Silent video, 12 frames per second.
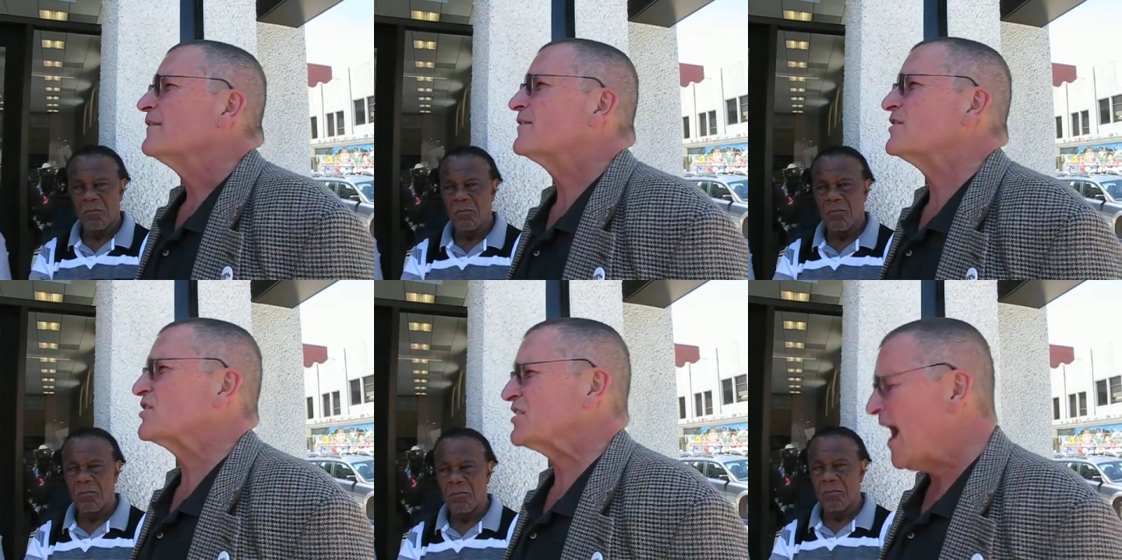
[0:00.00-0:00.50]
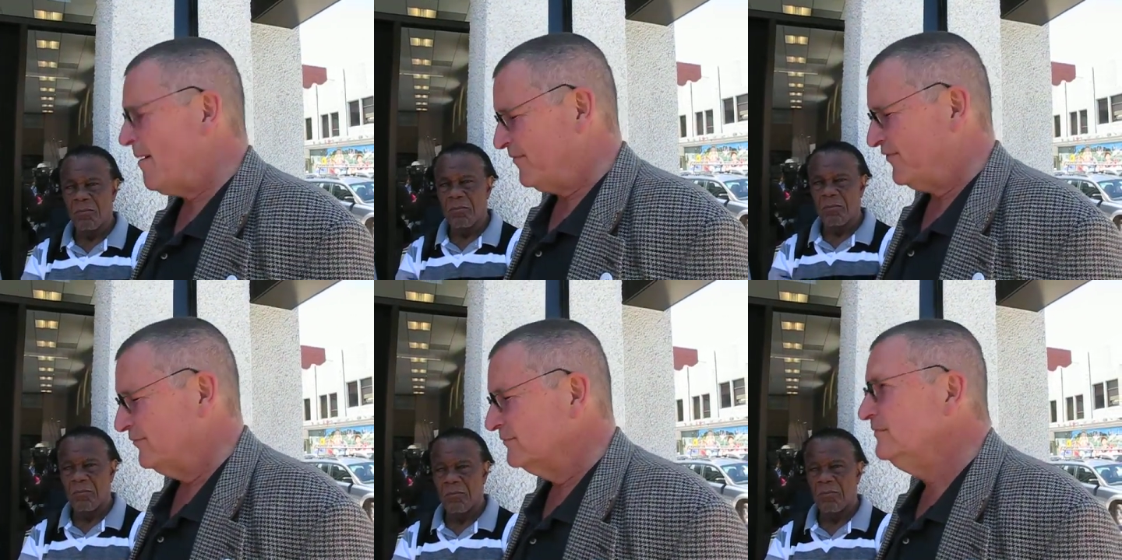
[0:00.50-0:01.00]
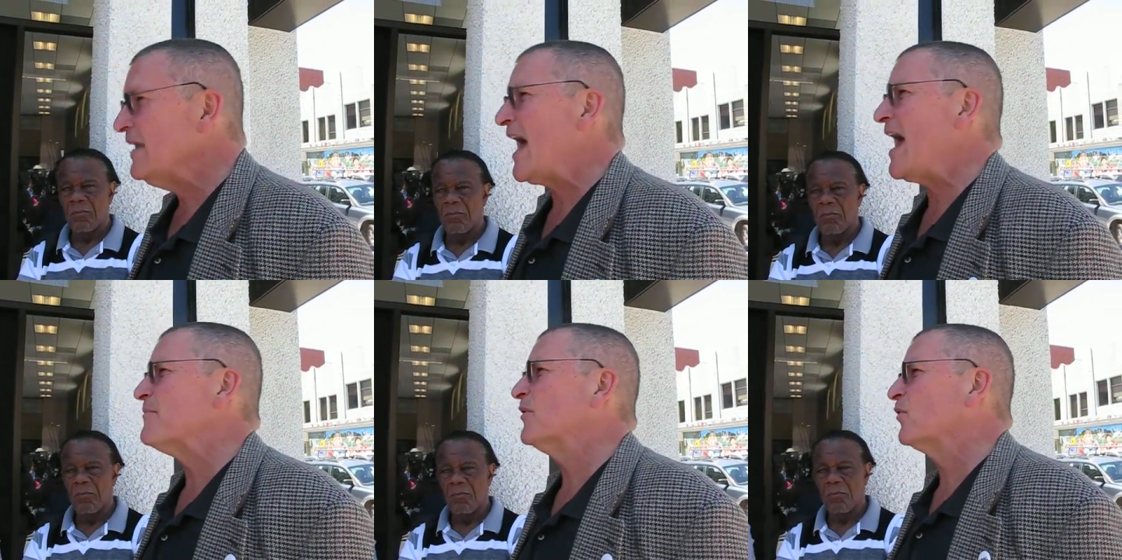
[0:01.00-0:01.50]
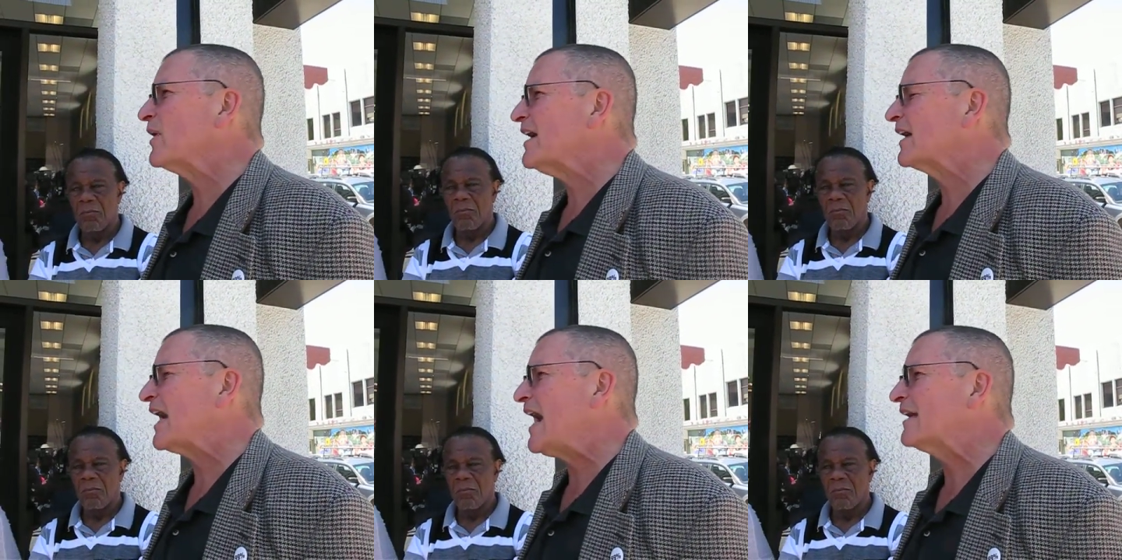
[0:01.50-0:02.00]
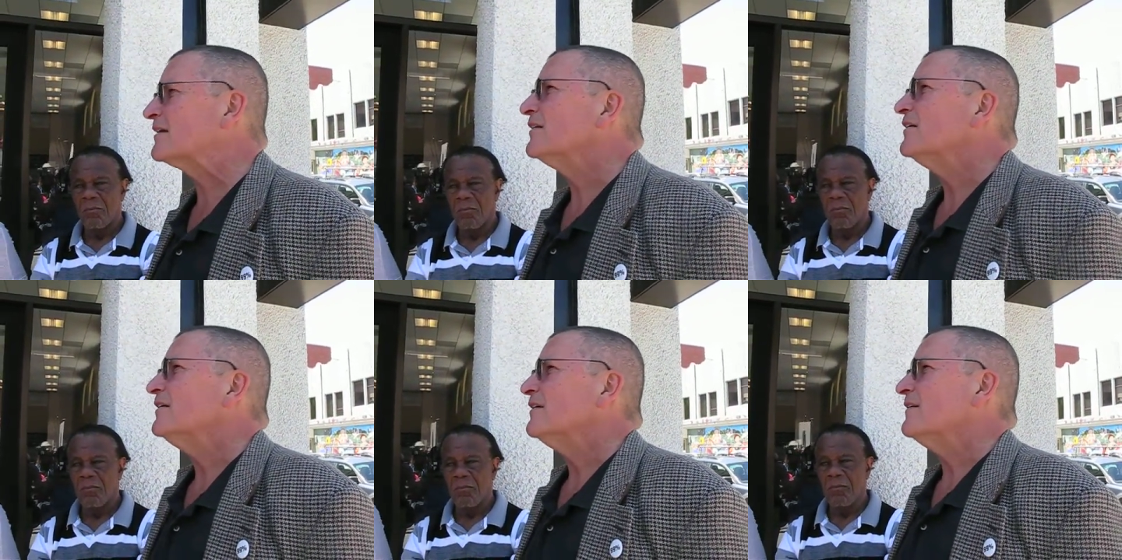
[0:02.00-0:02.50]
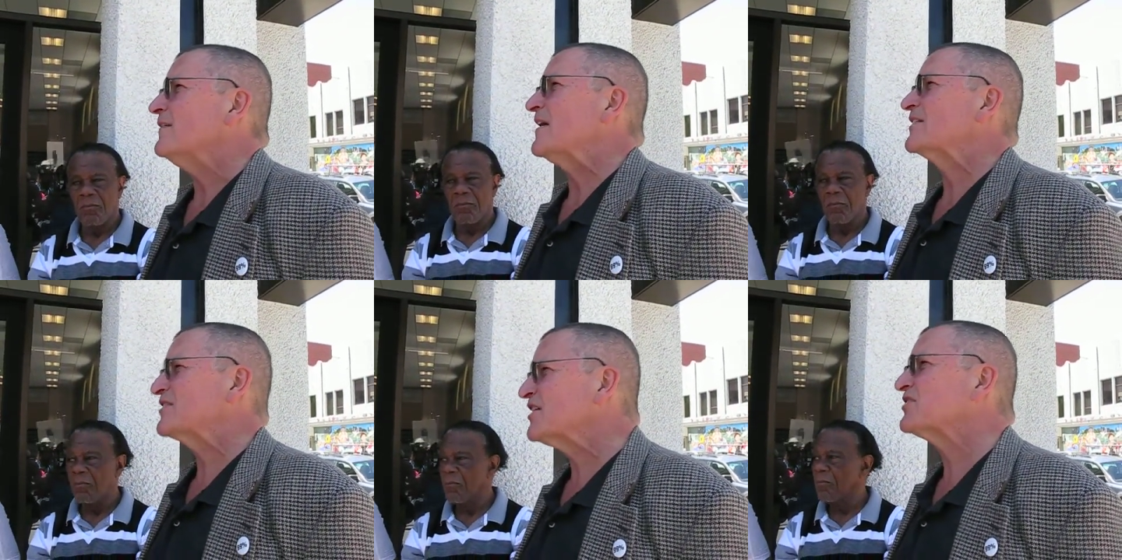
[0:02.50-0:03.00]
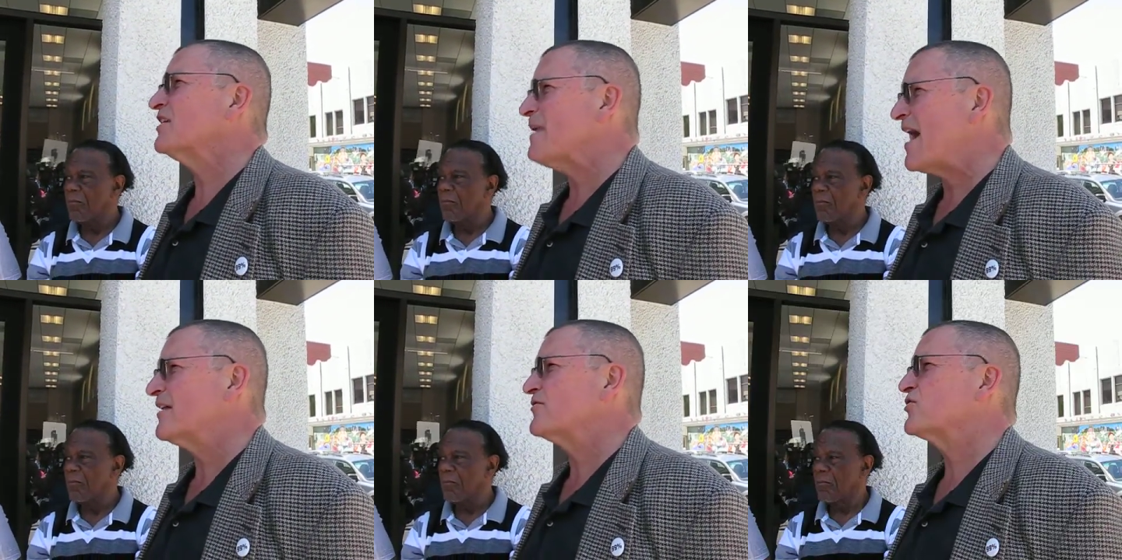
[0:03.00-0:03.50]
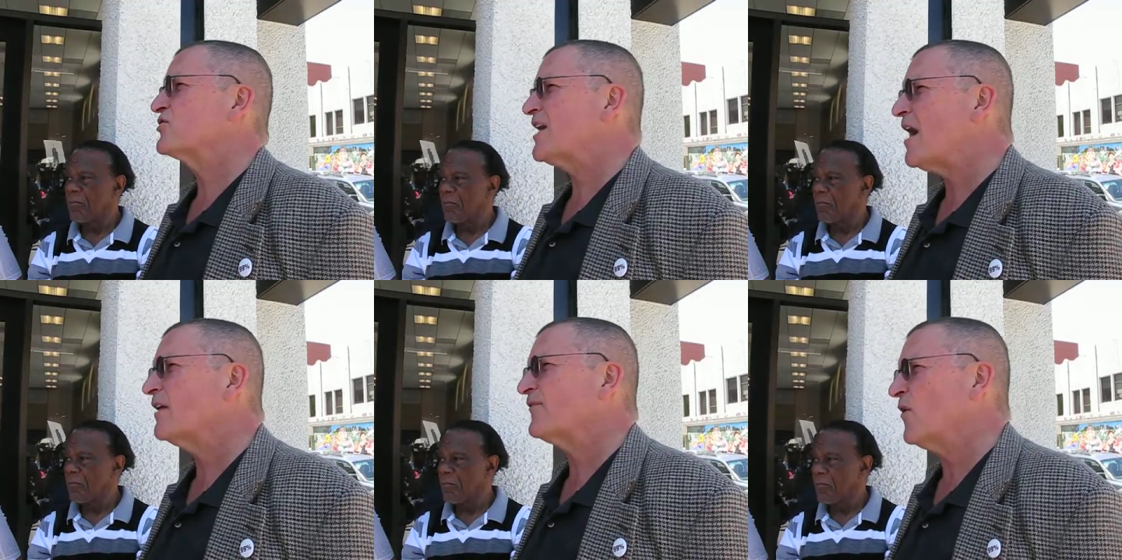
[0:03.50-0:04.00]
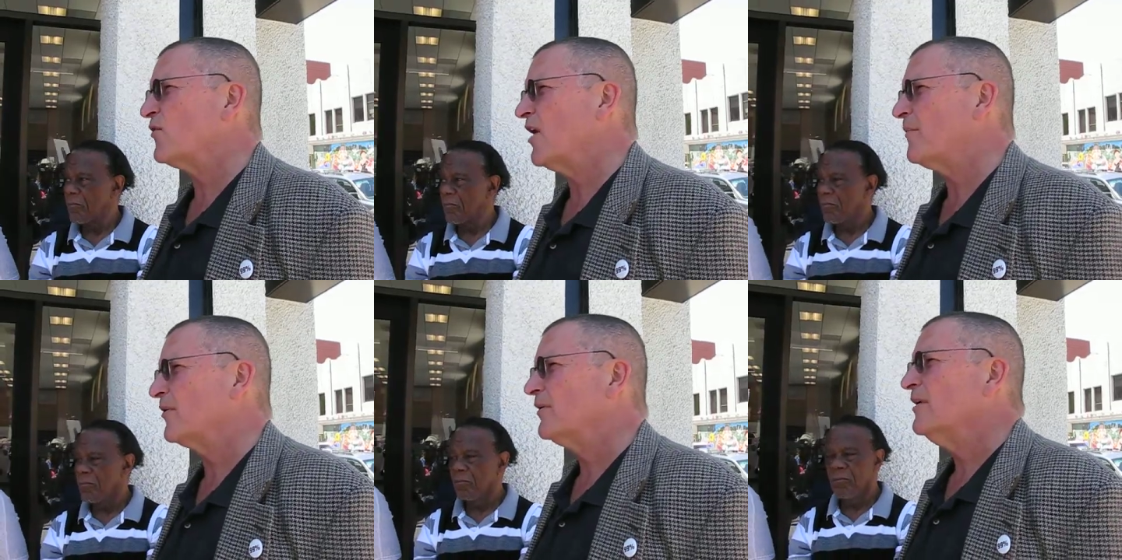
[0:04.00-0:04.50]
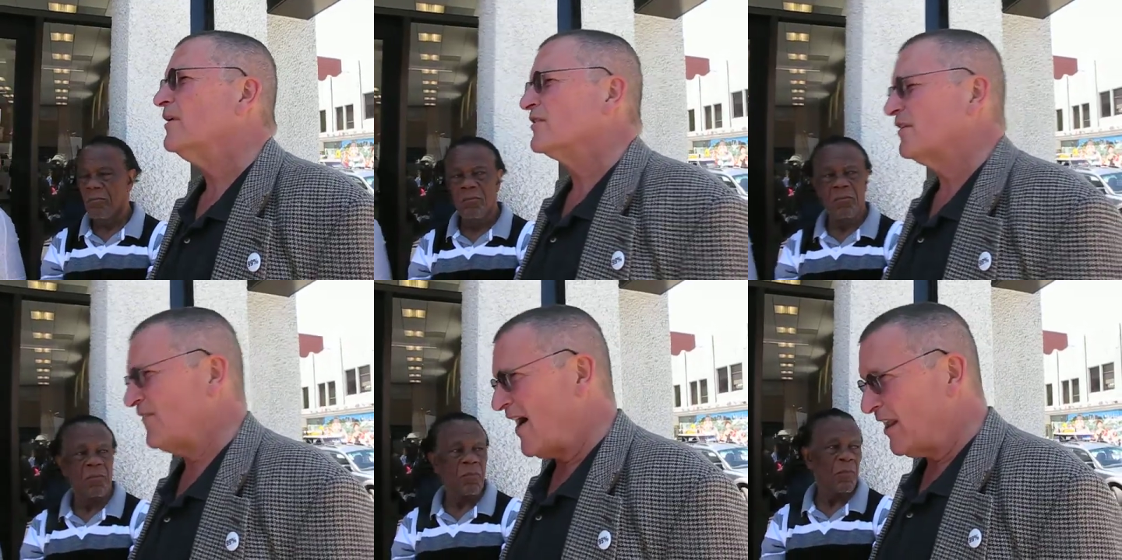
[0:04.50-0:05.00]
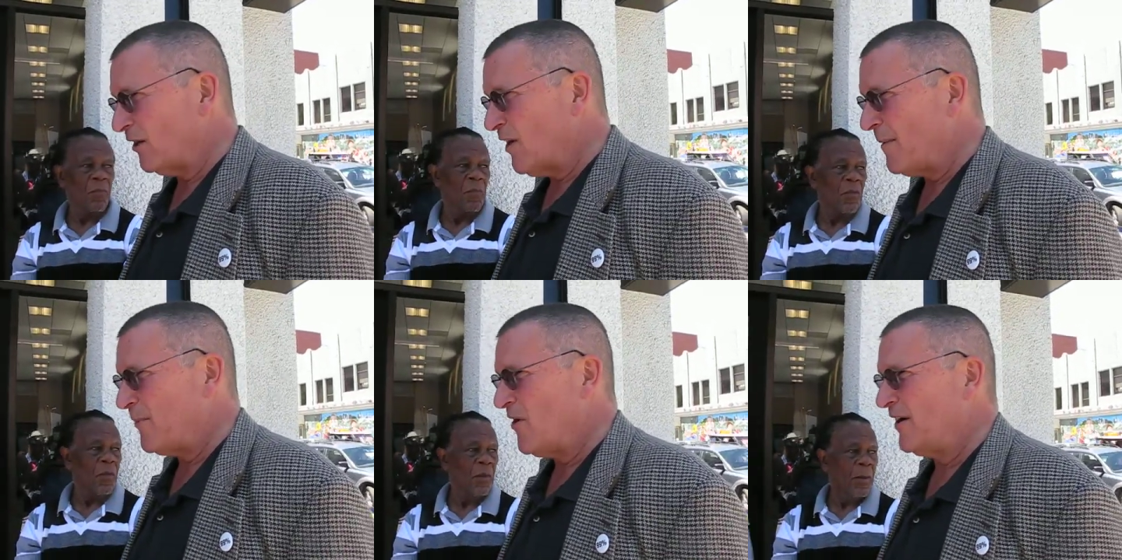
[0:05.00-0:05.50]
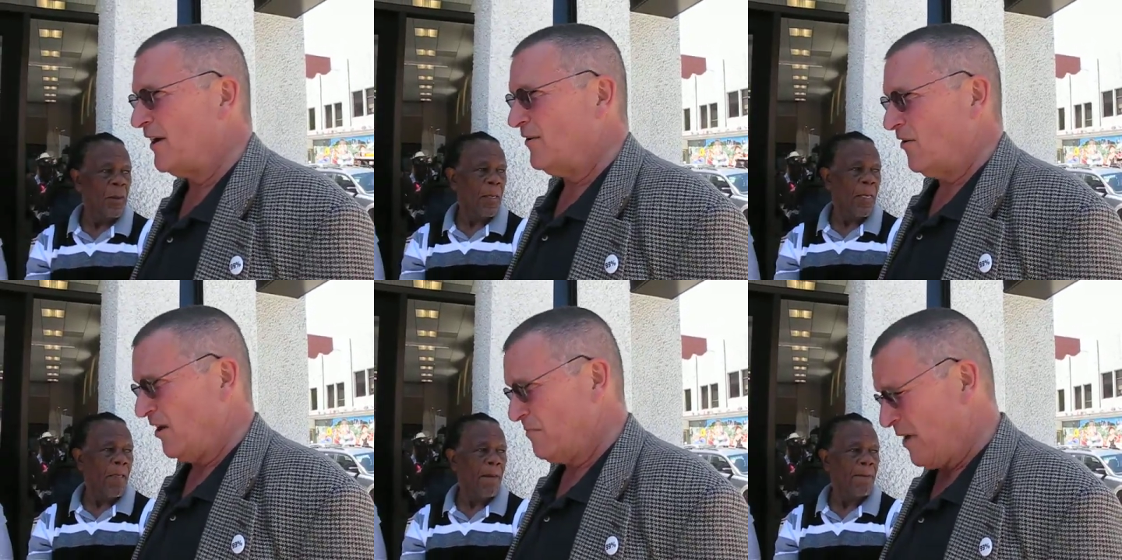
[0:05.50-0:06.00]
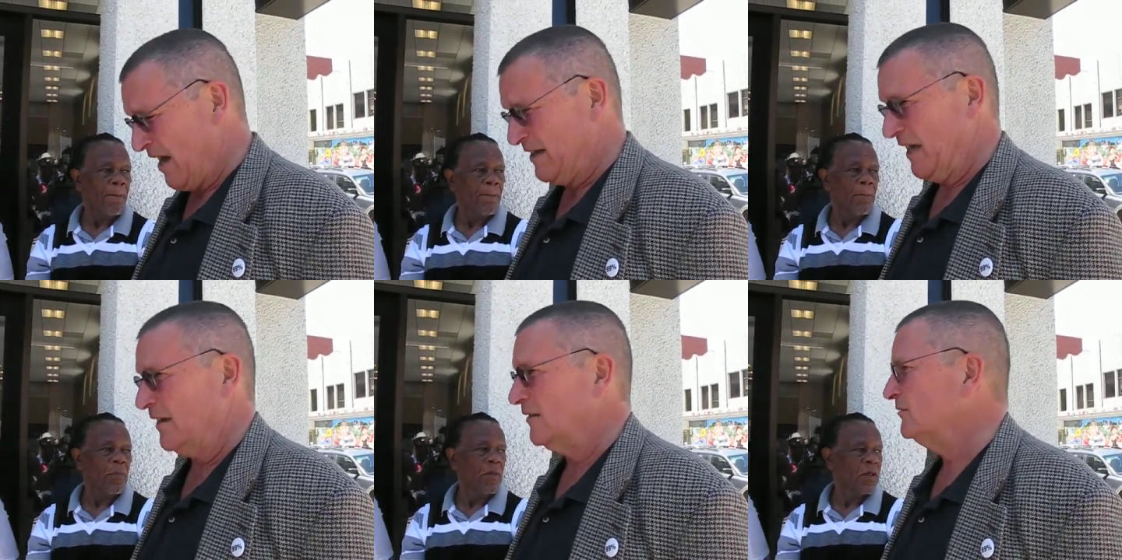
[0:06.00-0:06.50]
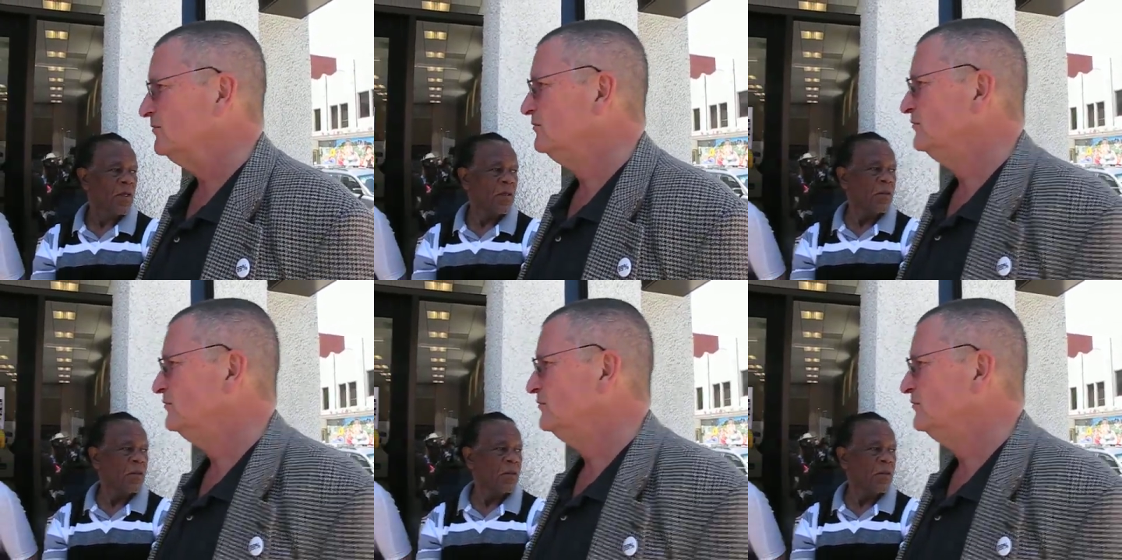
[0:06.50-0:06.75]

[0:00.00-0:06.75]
Speaker 1: stuff. And Maria got the assistant manager's telephone number to follow up on it on Monday.